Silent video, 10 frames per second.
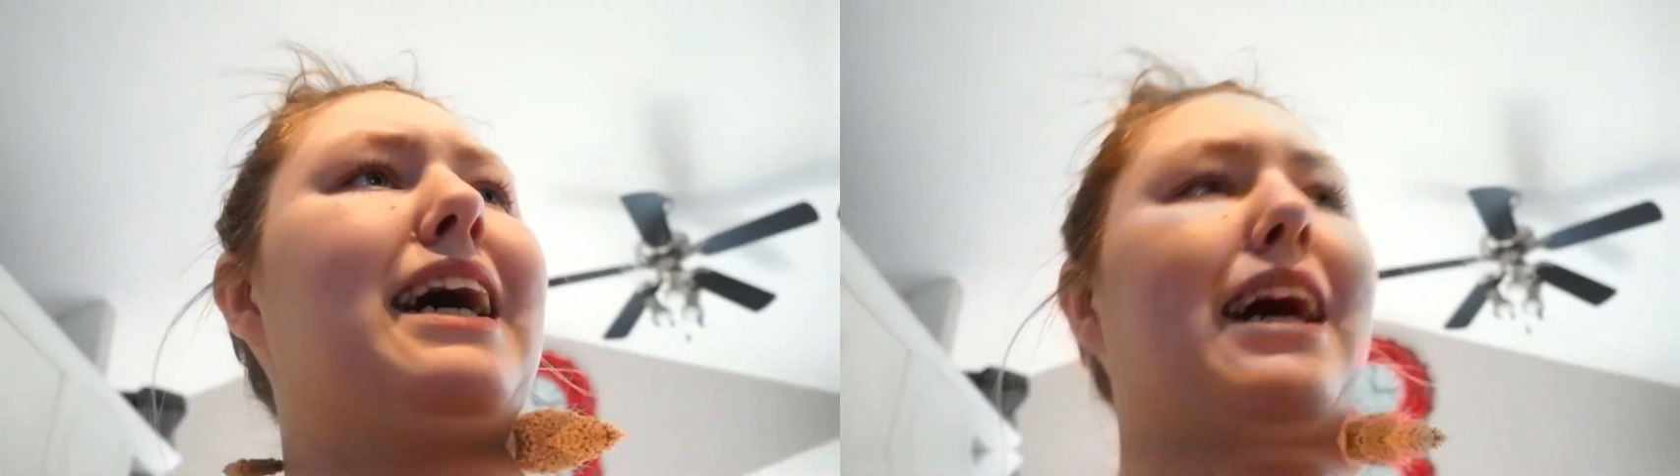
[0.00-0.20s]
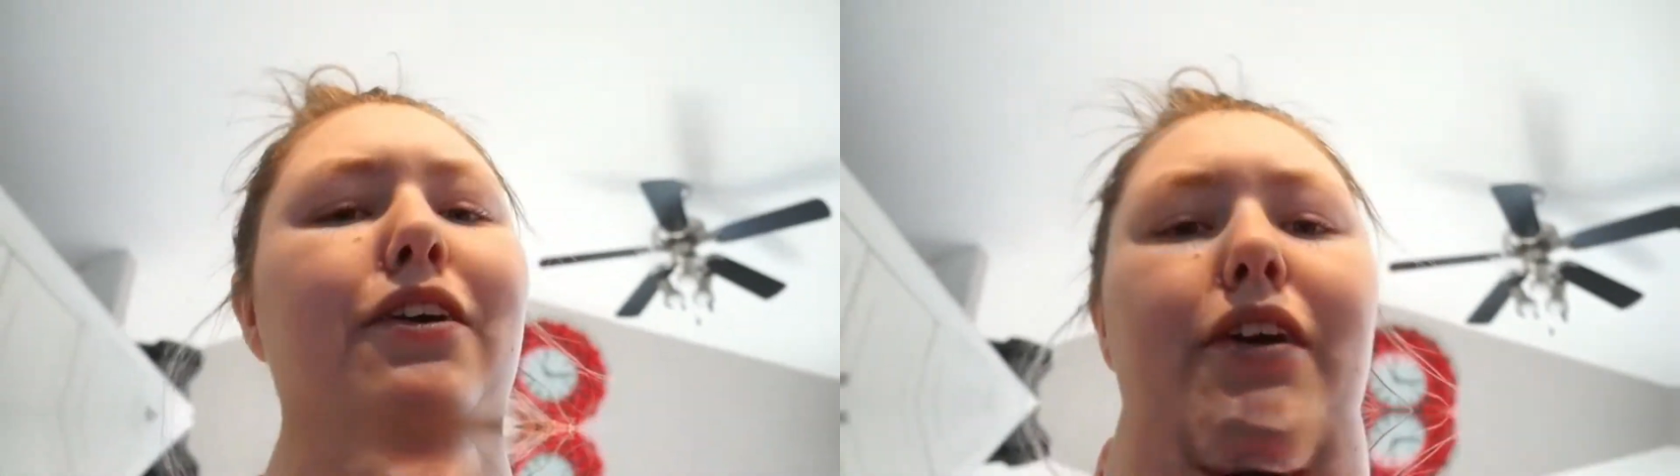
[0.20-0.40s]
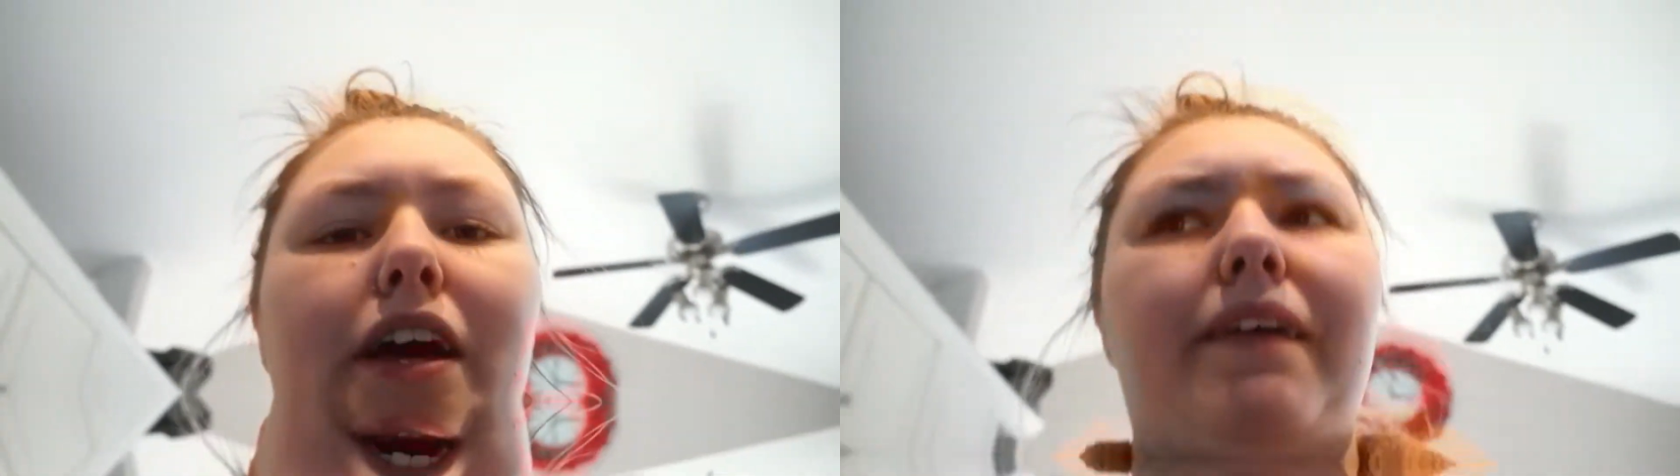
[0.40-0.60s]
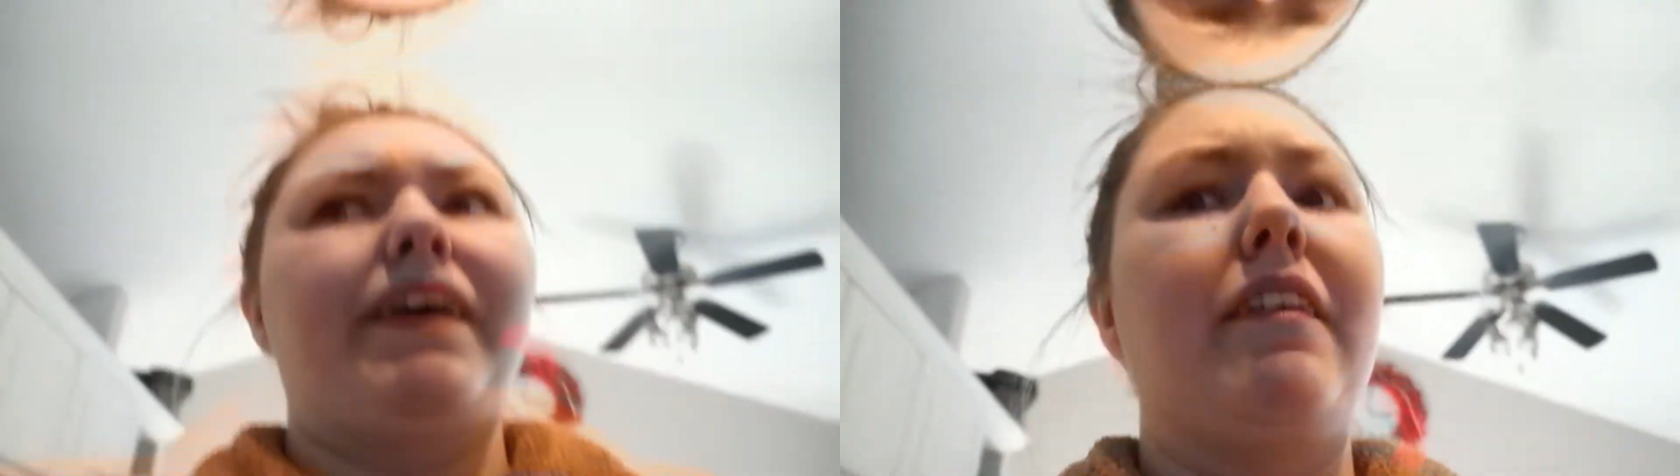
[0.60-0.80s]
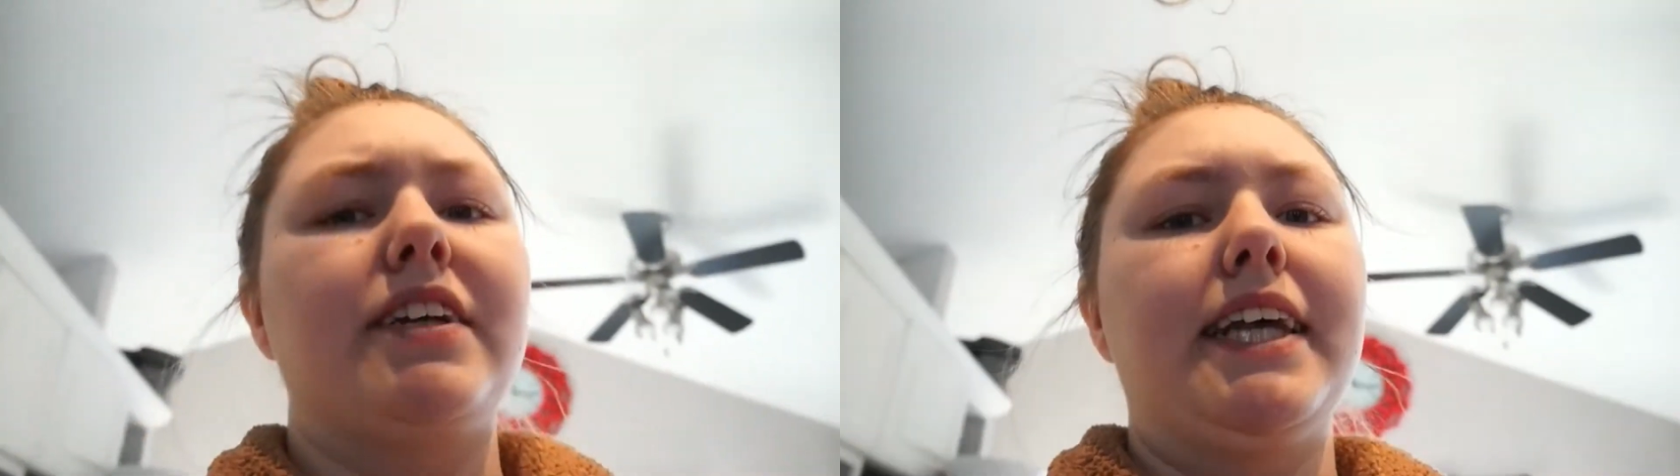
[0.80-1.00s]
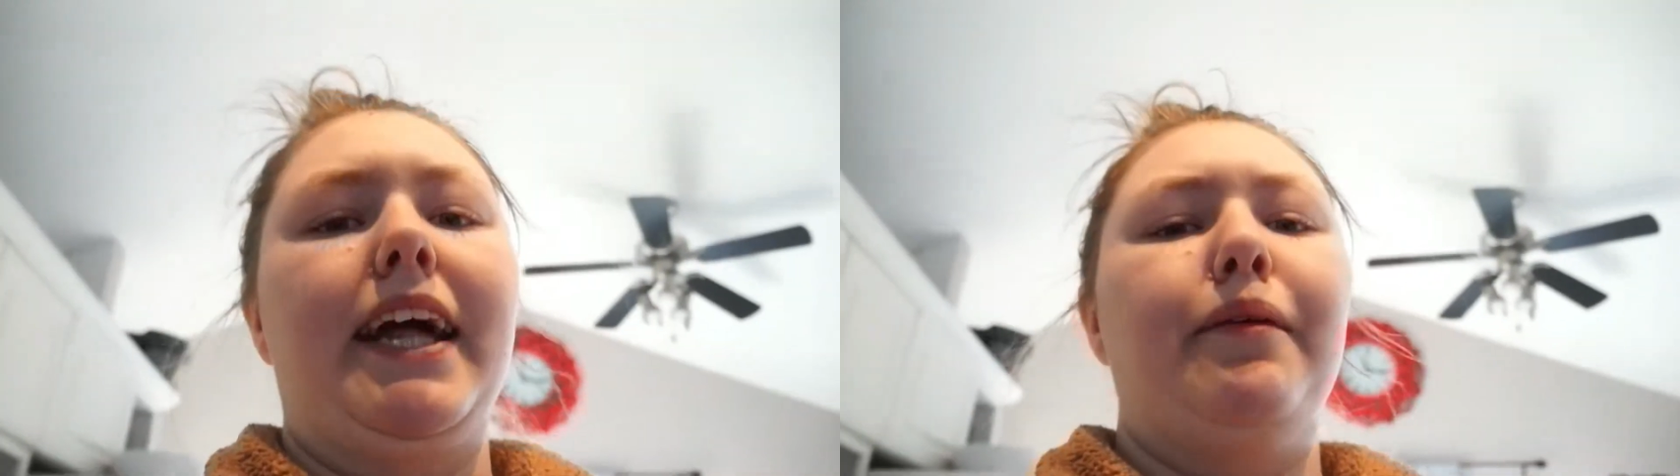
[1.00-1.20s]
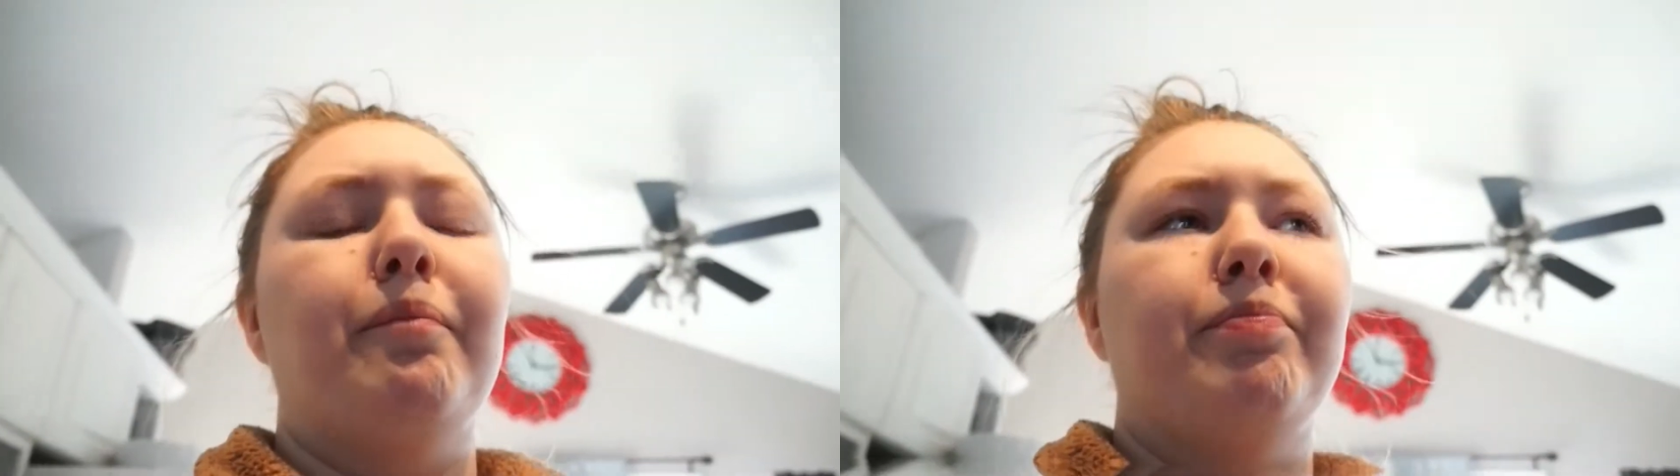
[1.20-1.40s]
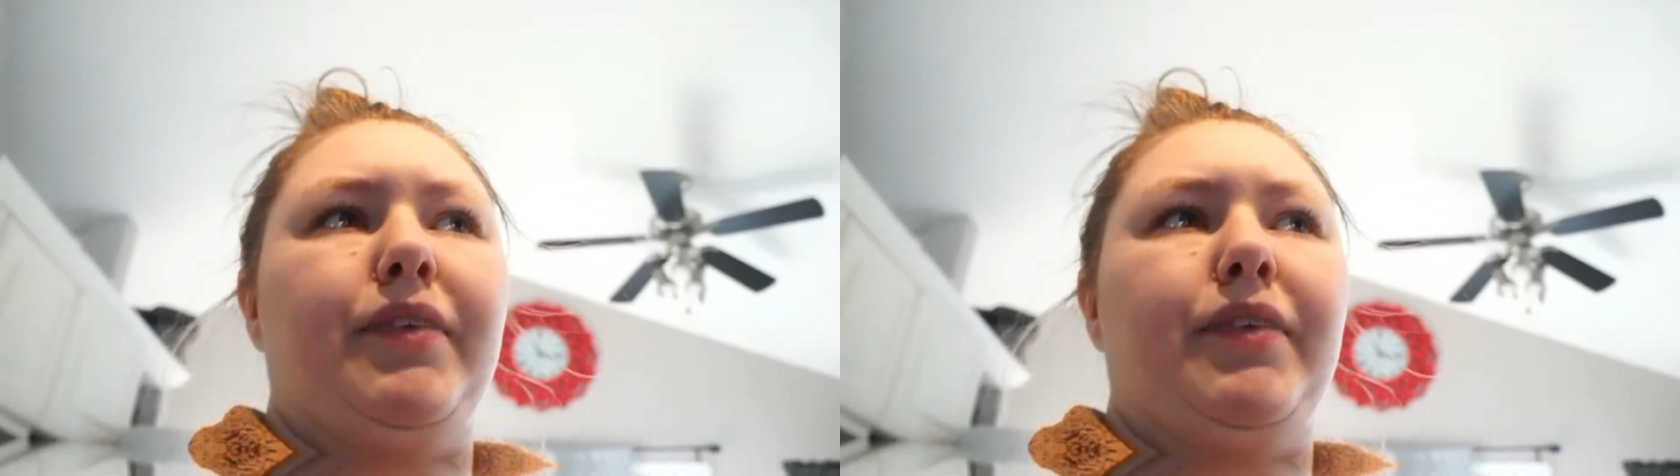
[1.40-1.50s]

I don't know yet. I haven't decided.